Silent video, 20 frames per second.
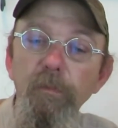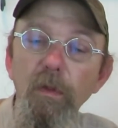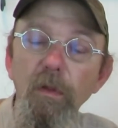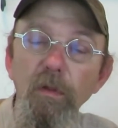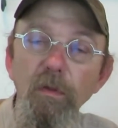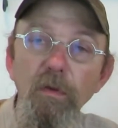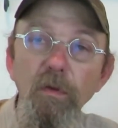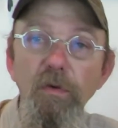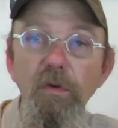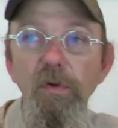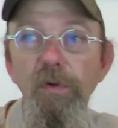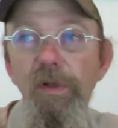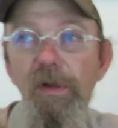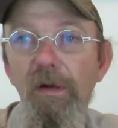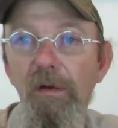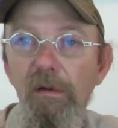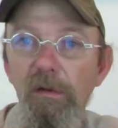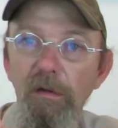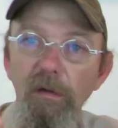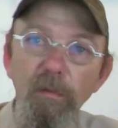You do get a
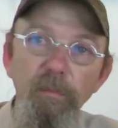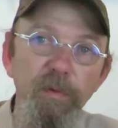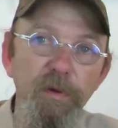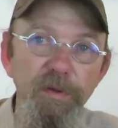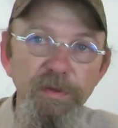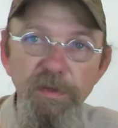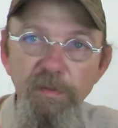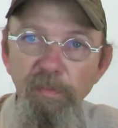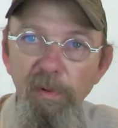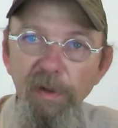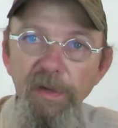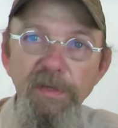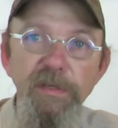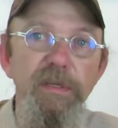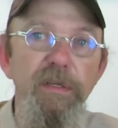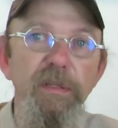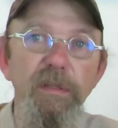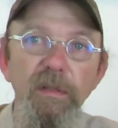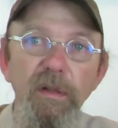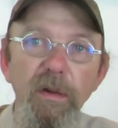little bit of spice
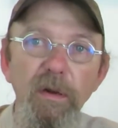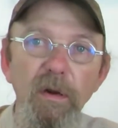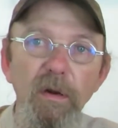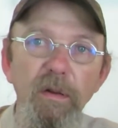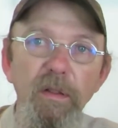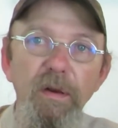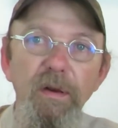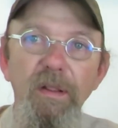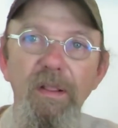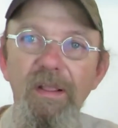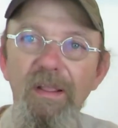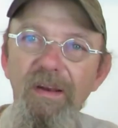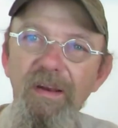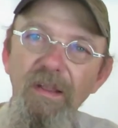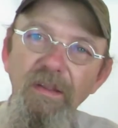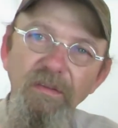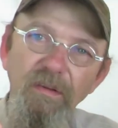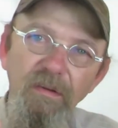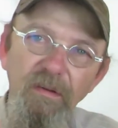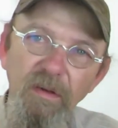in there, and it kind of
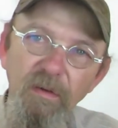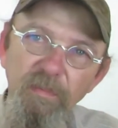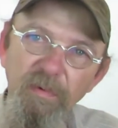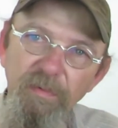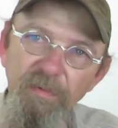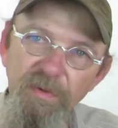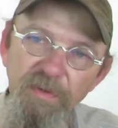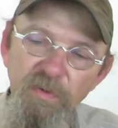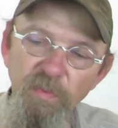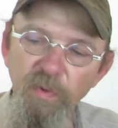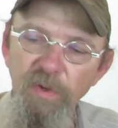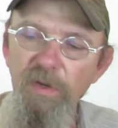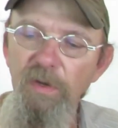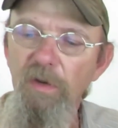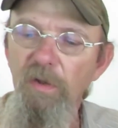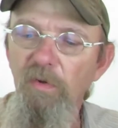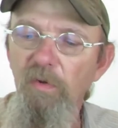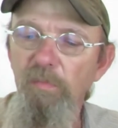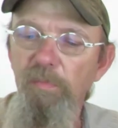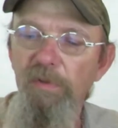has a little bit of a sweet
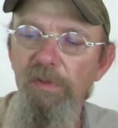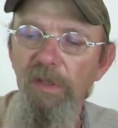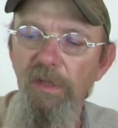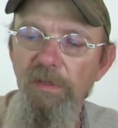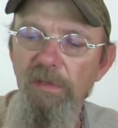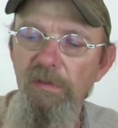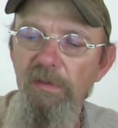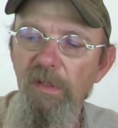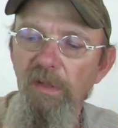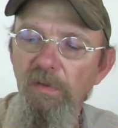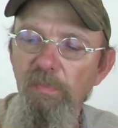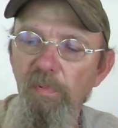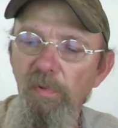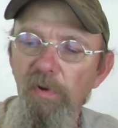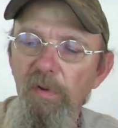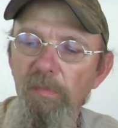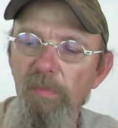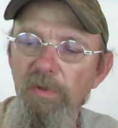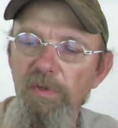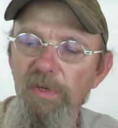note, but that's pretty
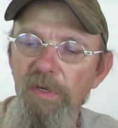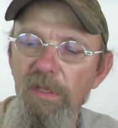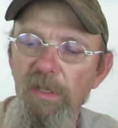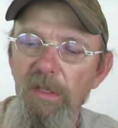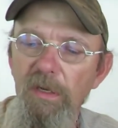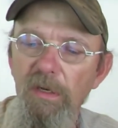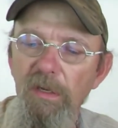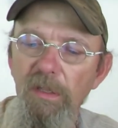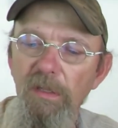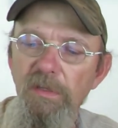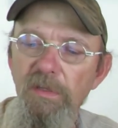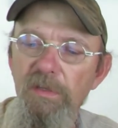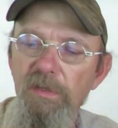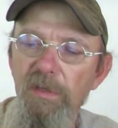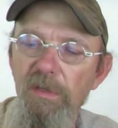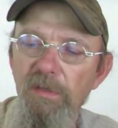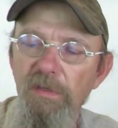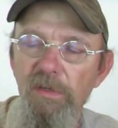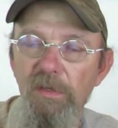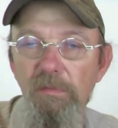much it. It's
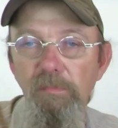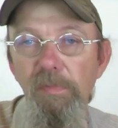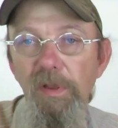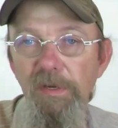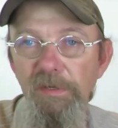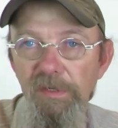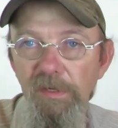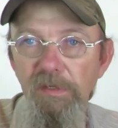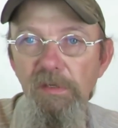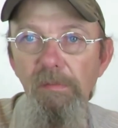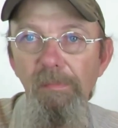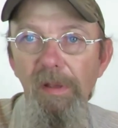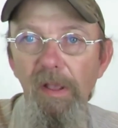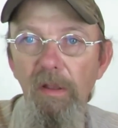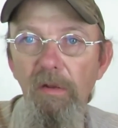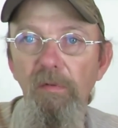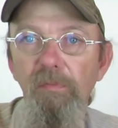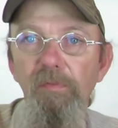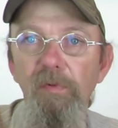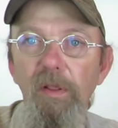just basic
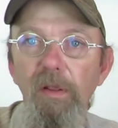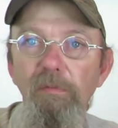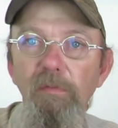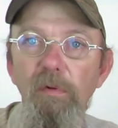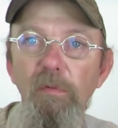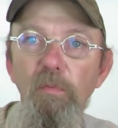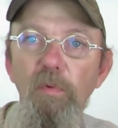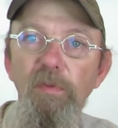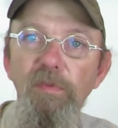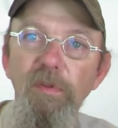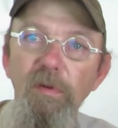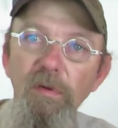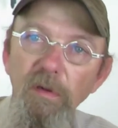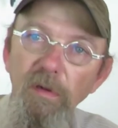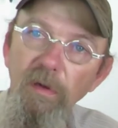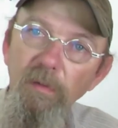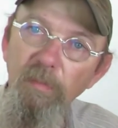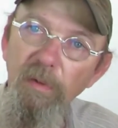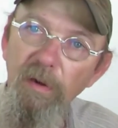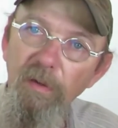tobacco flavor with a little
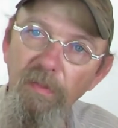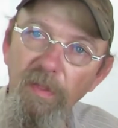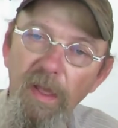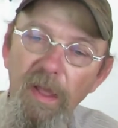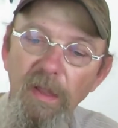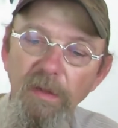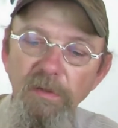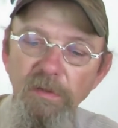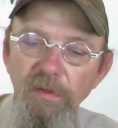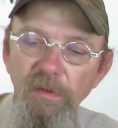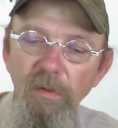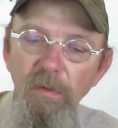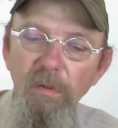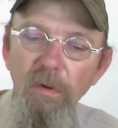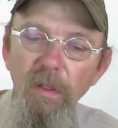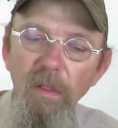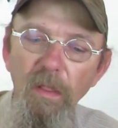bit of that. So